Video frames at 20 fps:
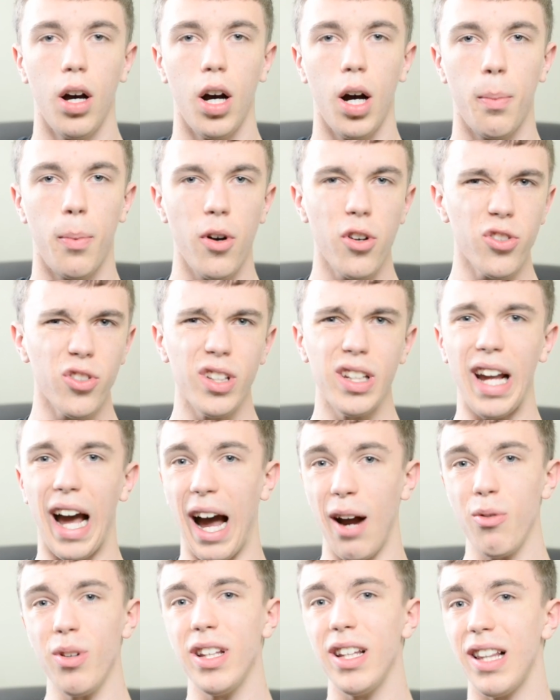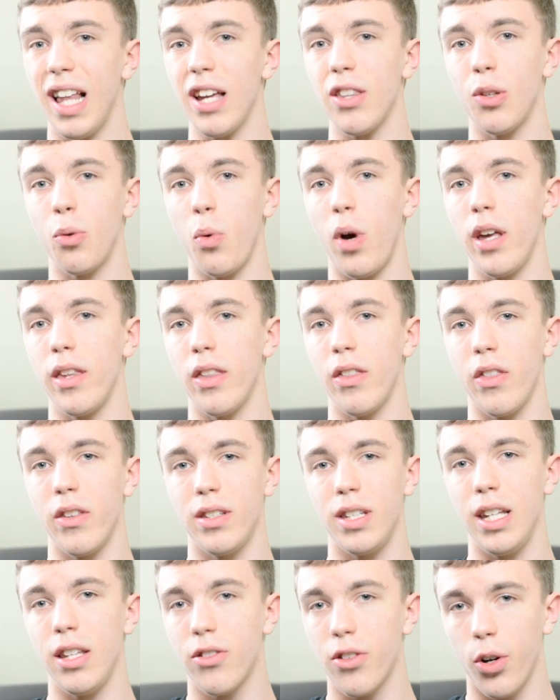Uh, personally, I really like the way that
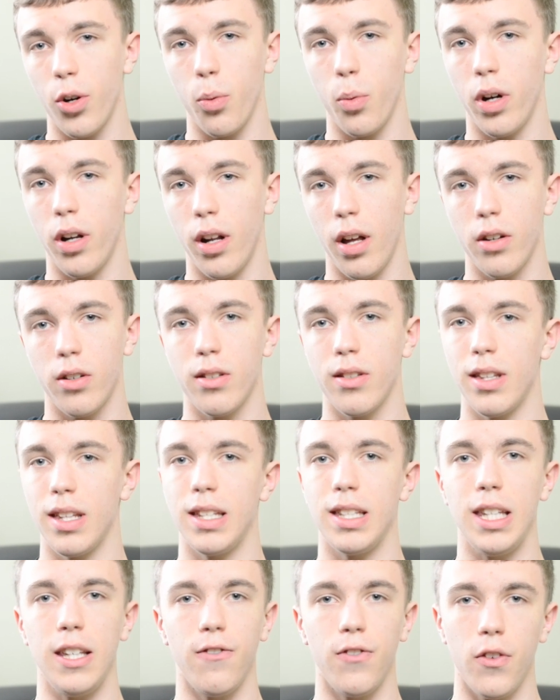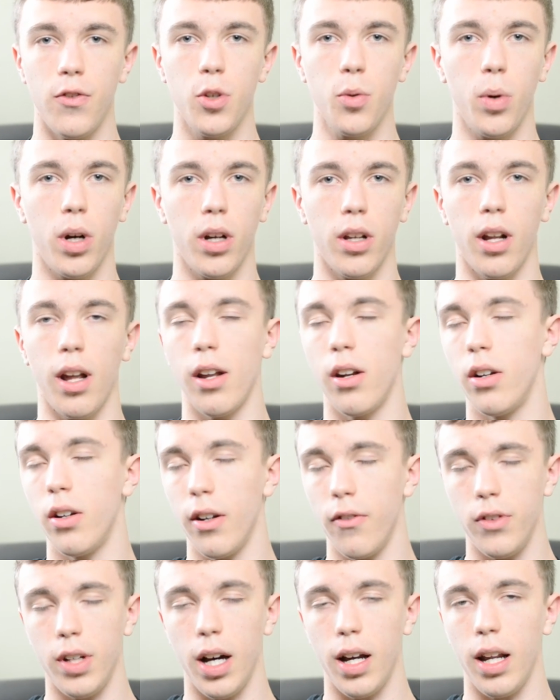the D3100 and the D5100
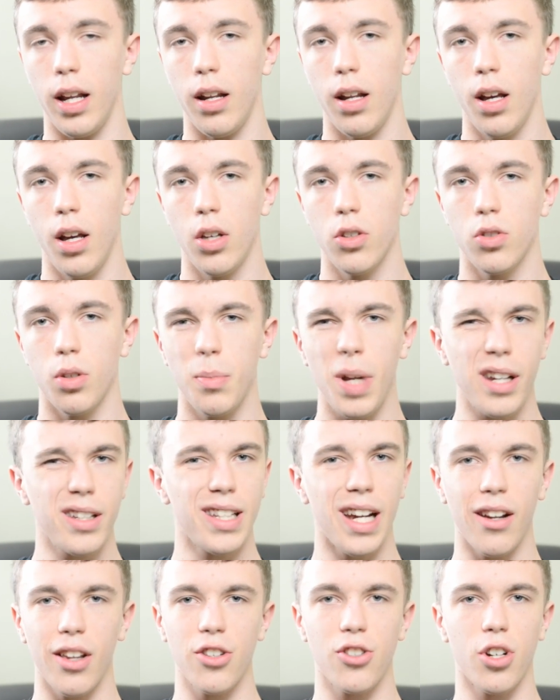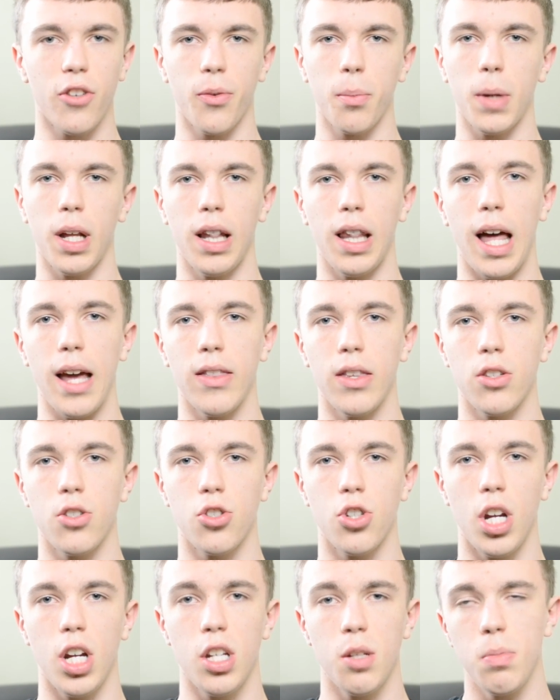have done it, so I'm not entirely sure if I'm going to like this
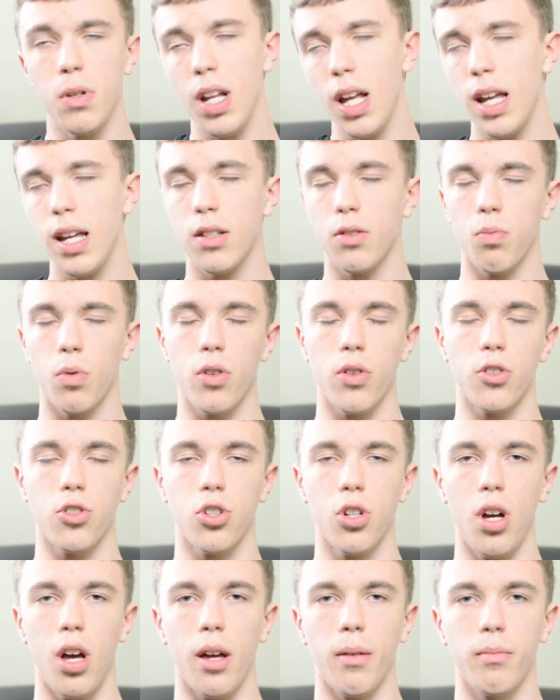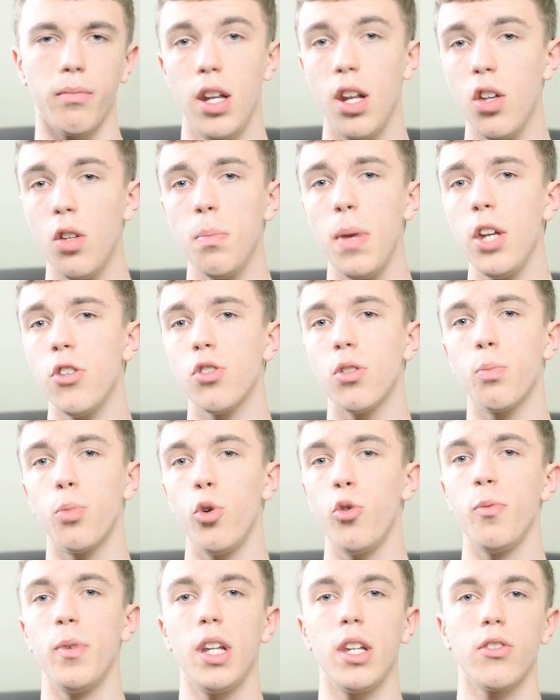change, but hey, it's worth a shot. Another major
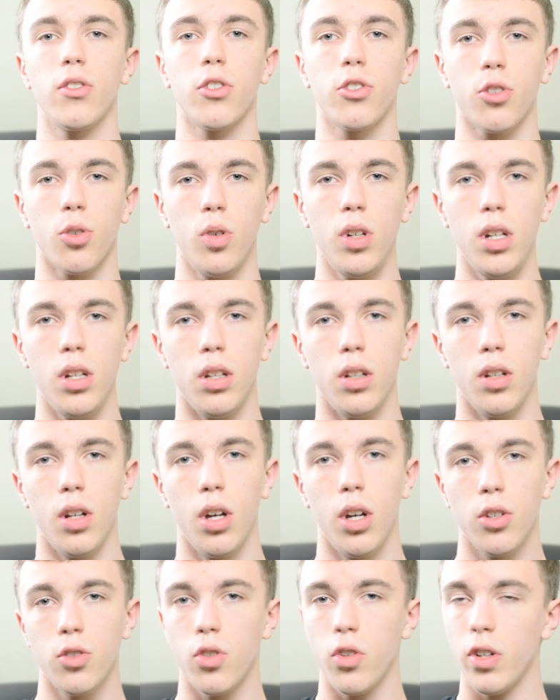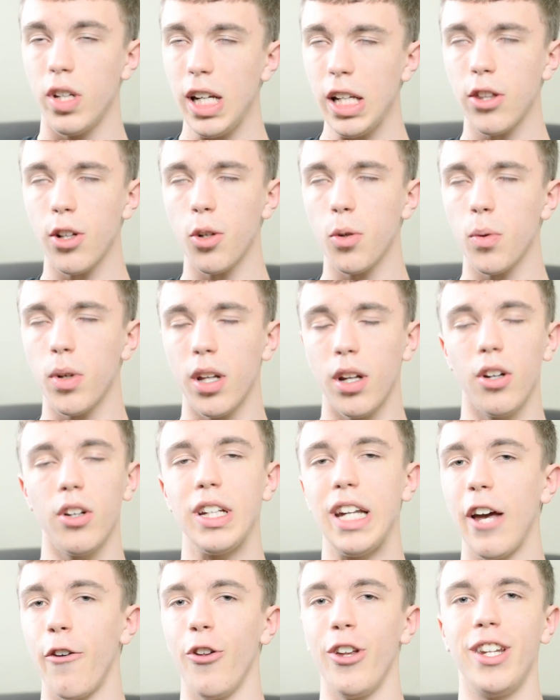improvement is the screen. So the
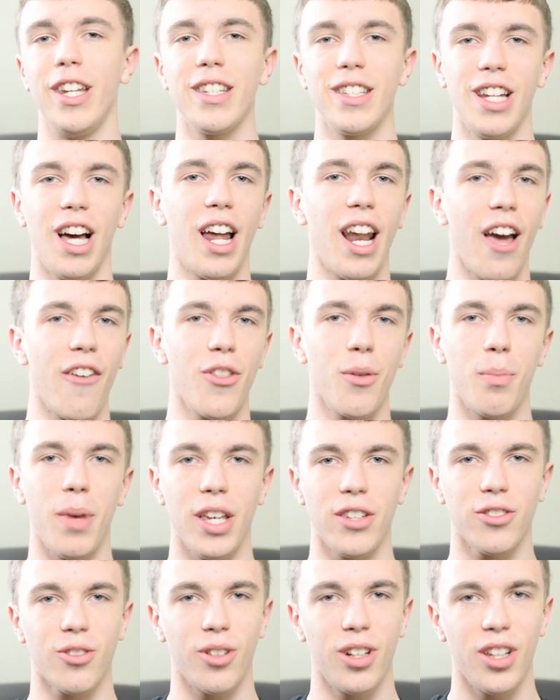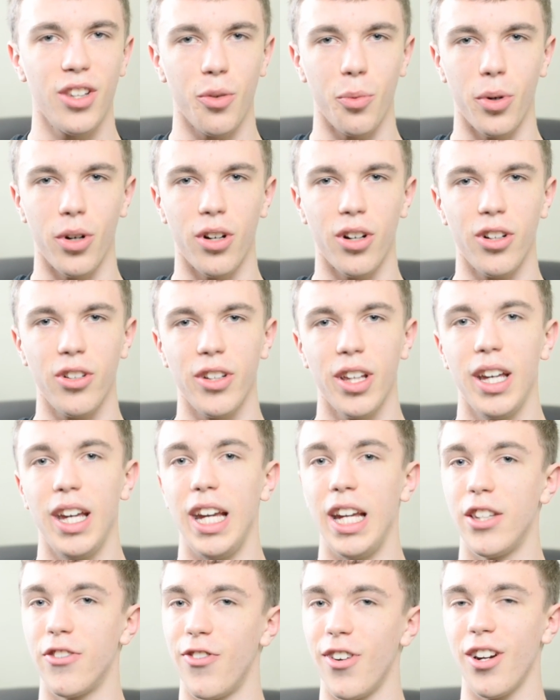D3100 definitely does not have the best screen in the world.
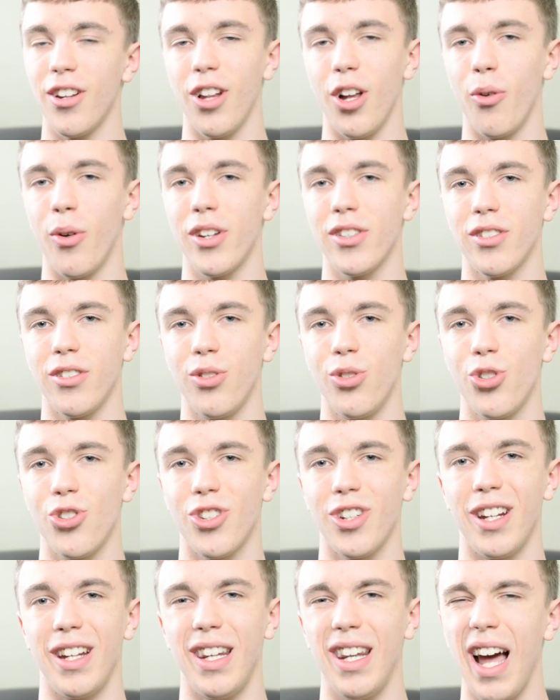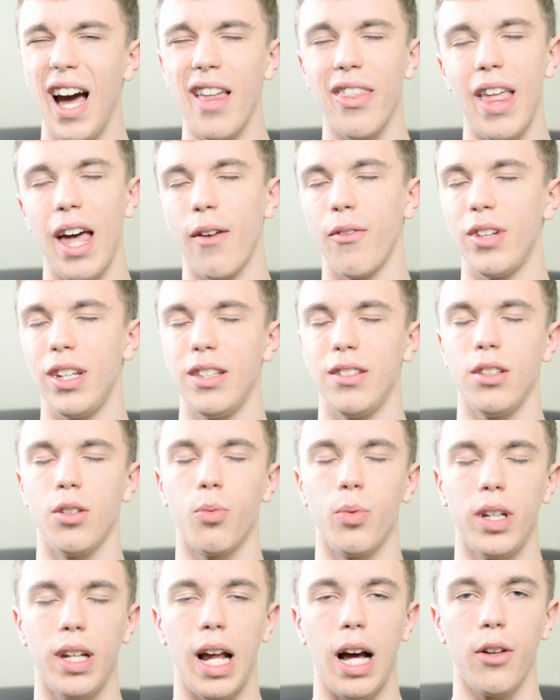It's very low resolution and not that easy to read